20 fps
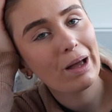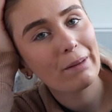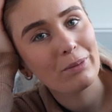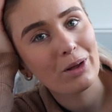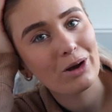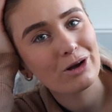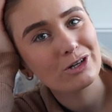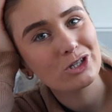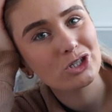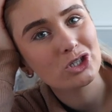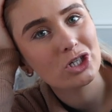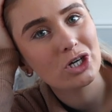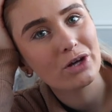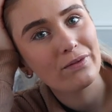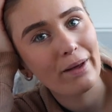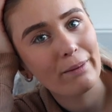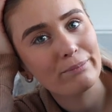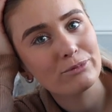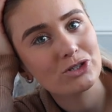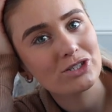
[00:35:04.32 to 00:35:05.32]
I'm not going to show
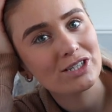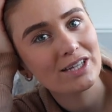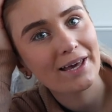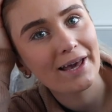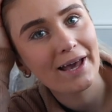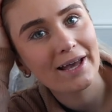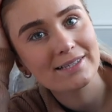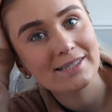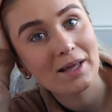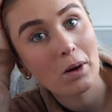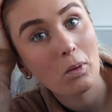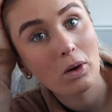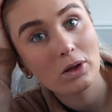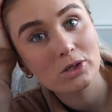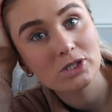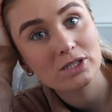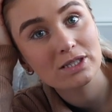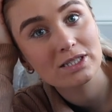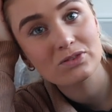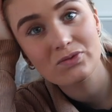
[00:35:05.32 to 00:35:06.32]
them just in case they're
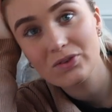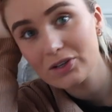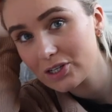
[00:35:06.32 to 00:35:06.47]
watching this